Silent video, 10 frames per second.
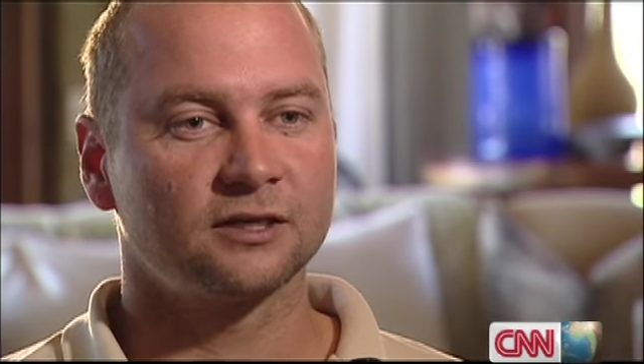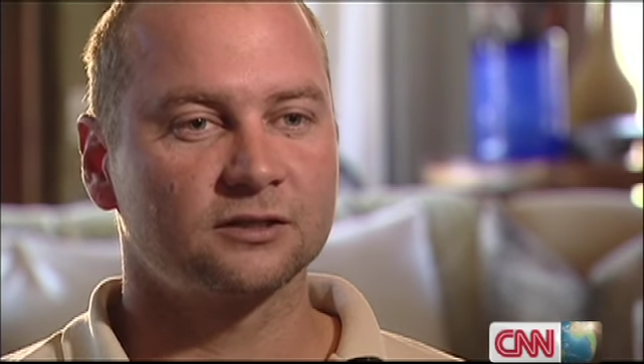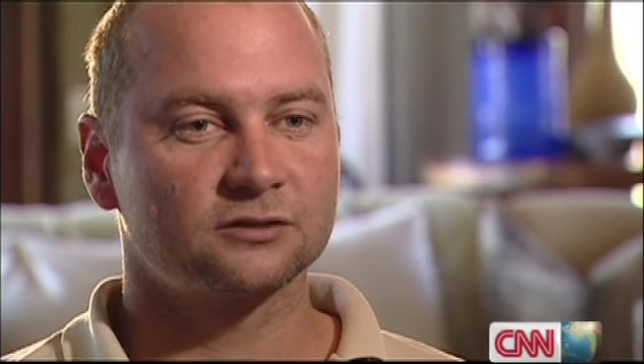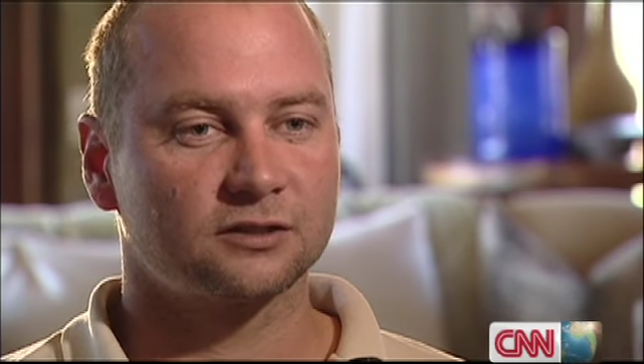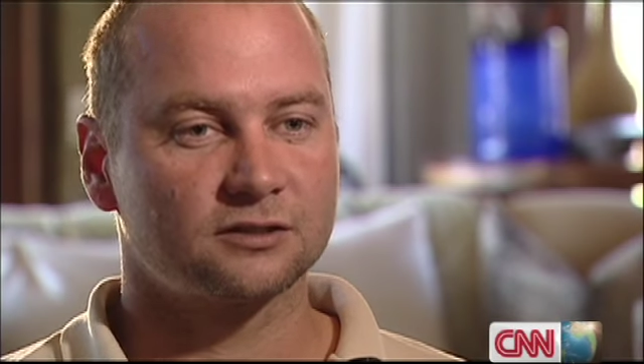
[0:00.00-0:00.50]

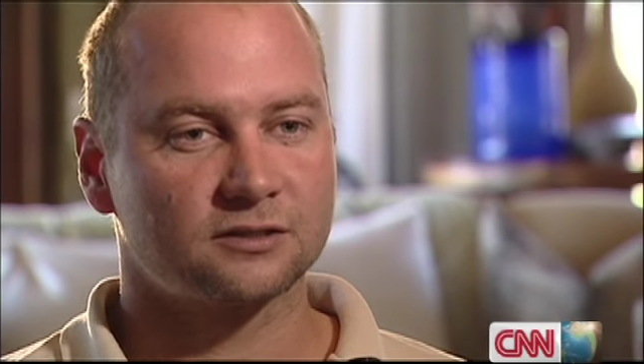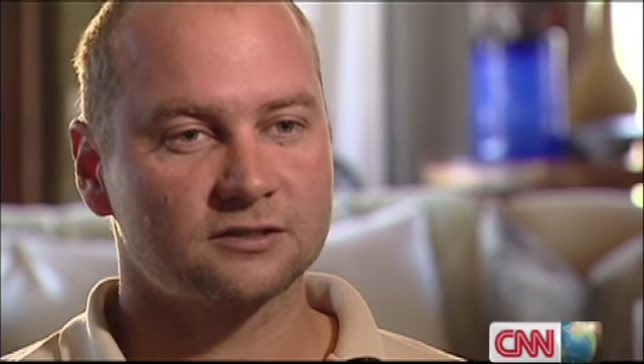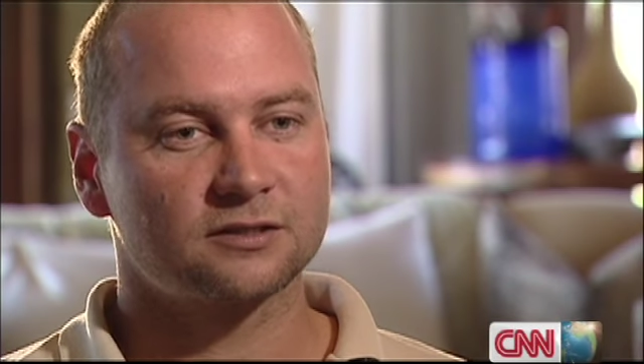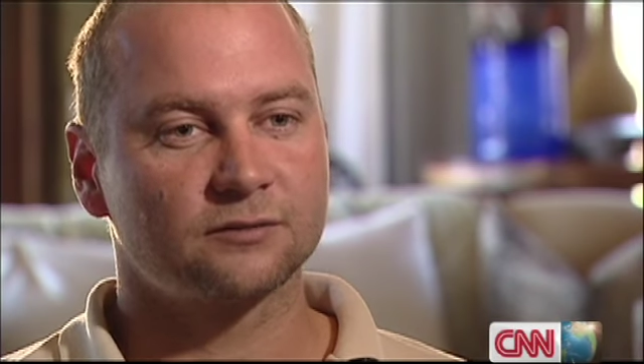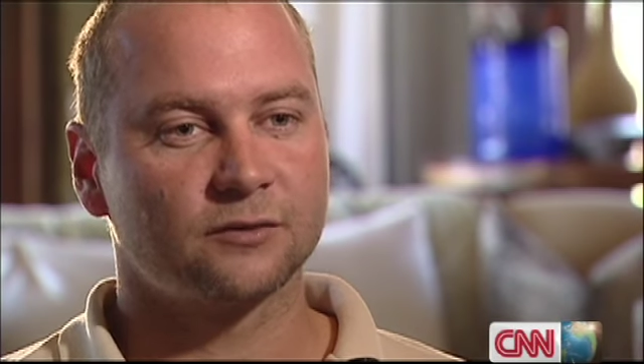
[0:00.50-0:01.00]
So
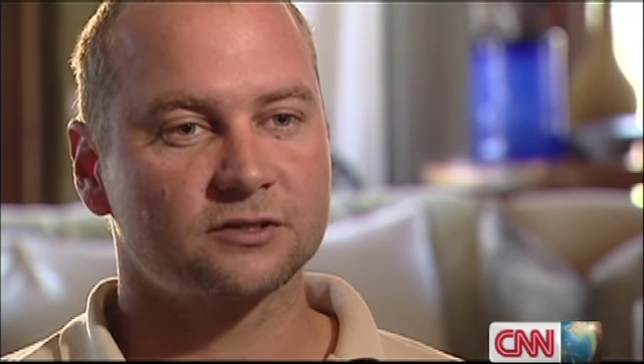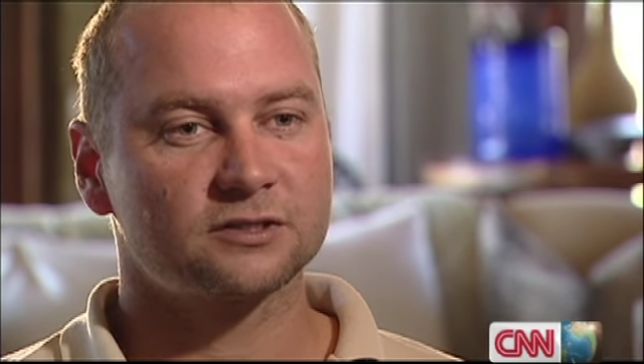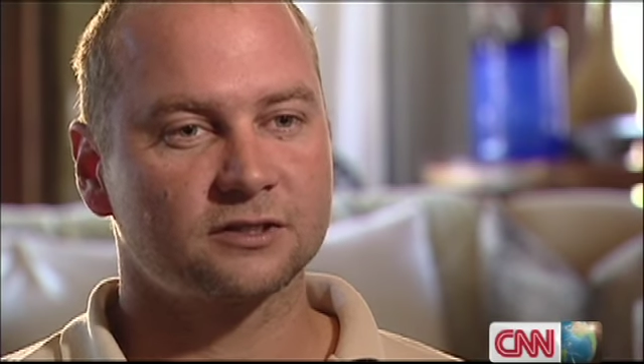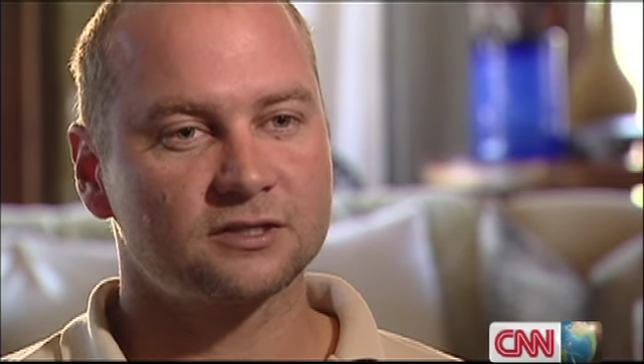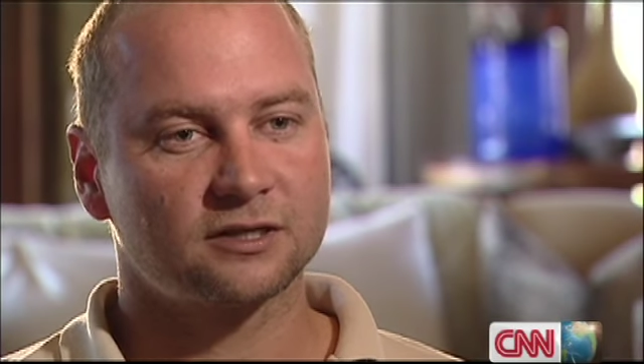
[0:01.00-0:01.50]
it's the most
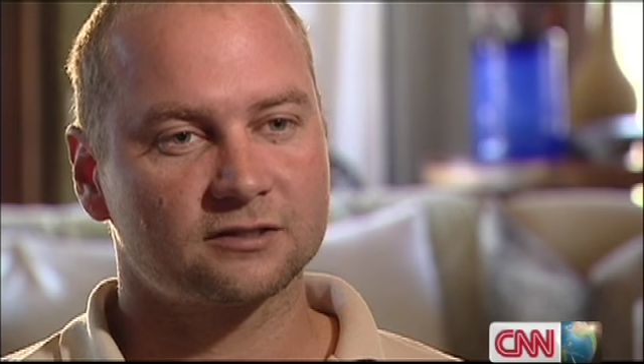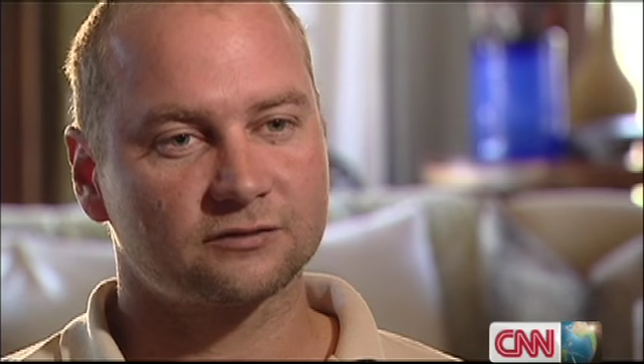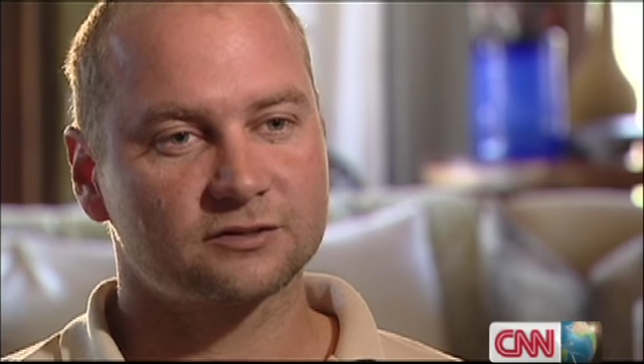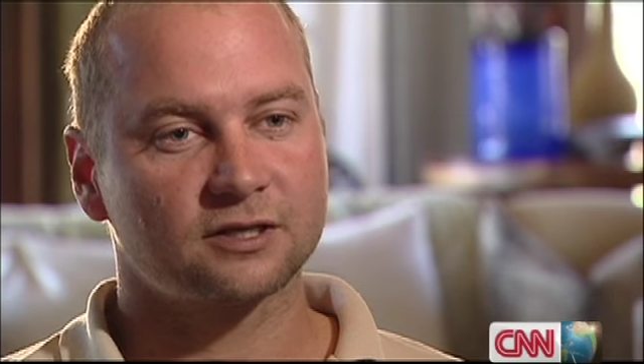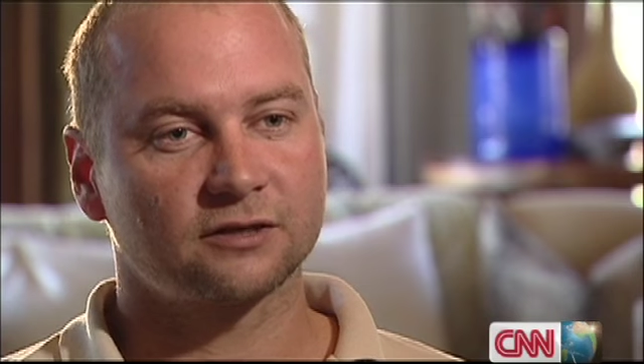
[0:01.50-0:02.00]

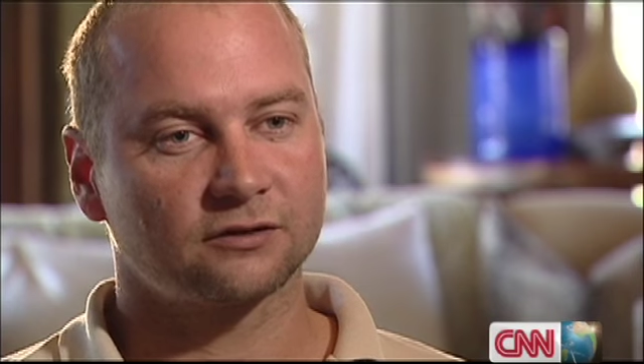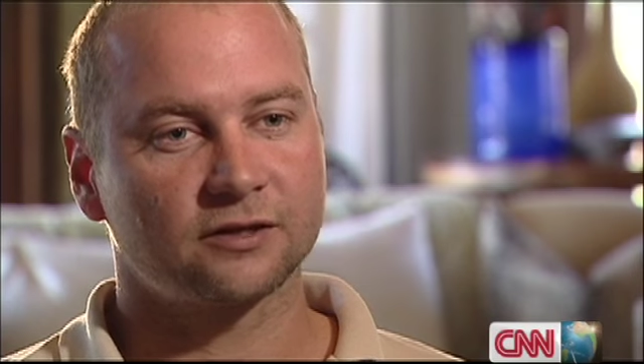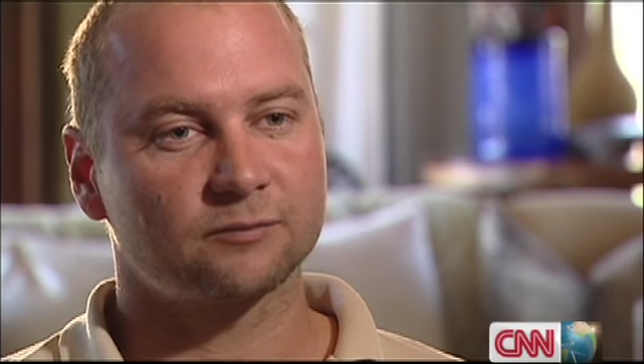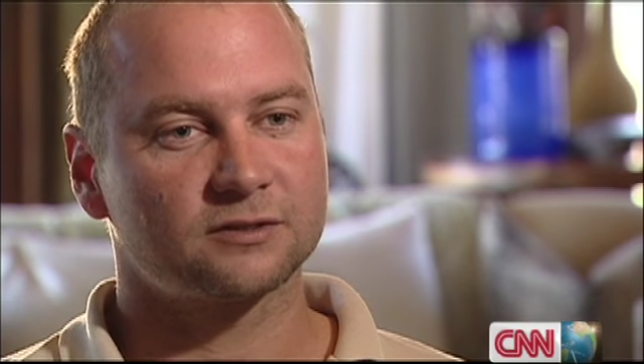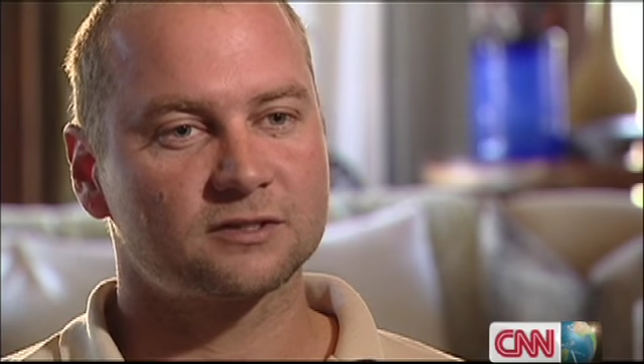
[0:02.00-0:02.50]
intensive study on
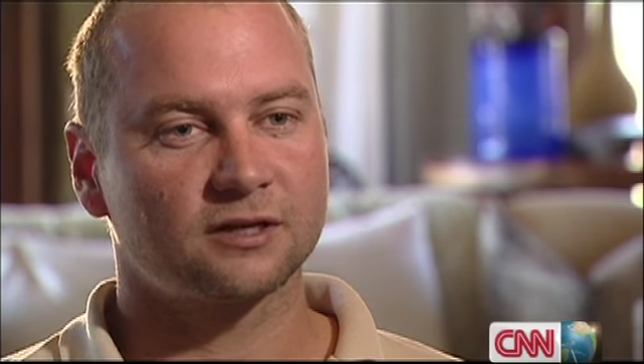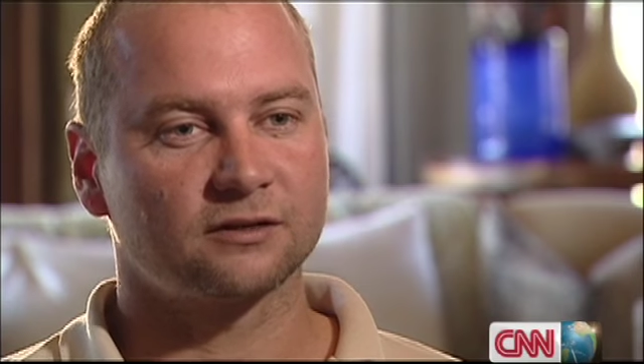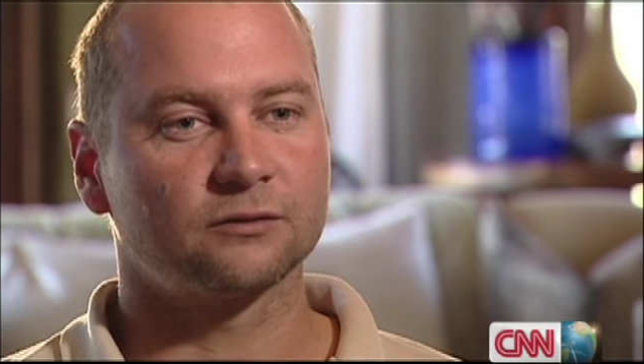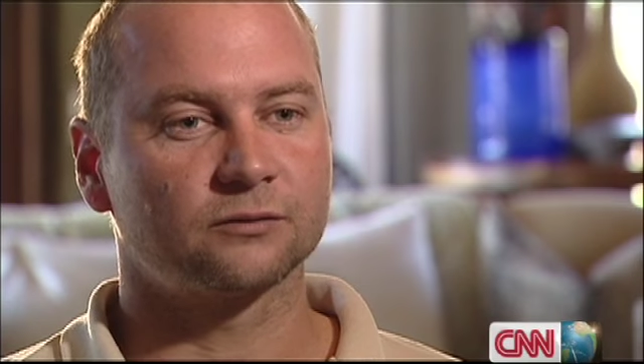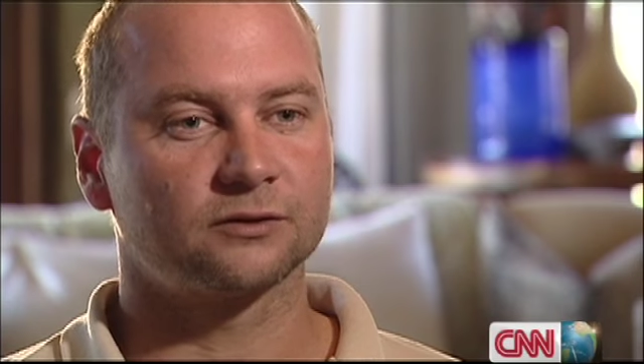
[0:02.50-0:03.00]
leopards done
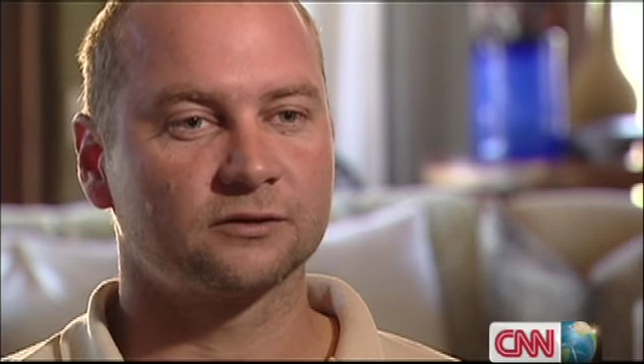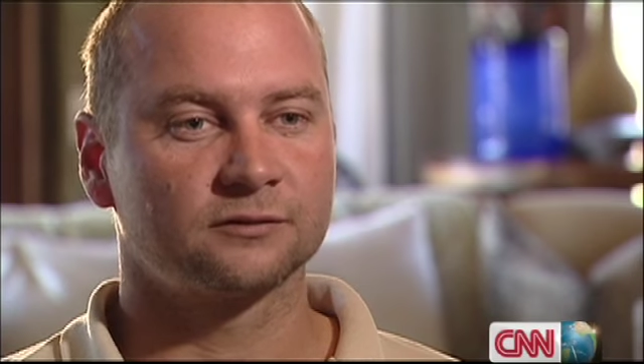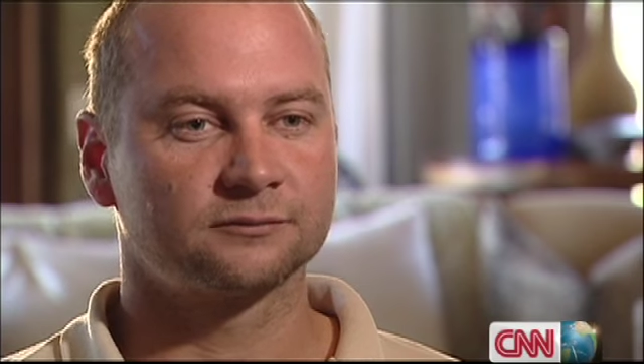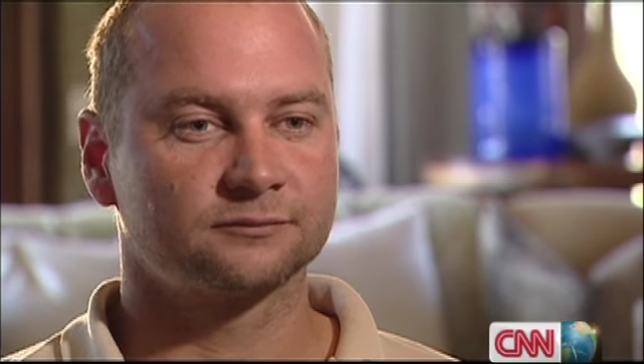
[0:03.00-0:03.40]
in the world.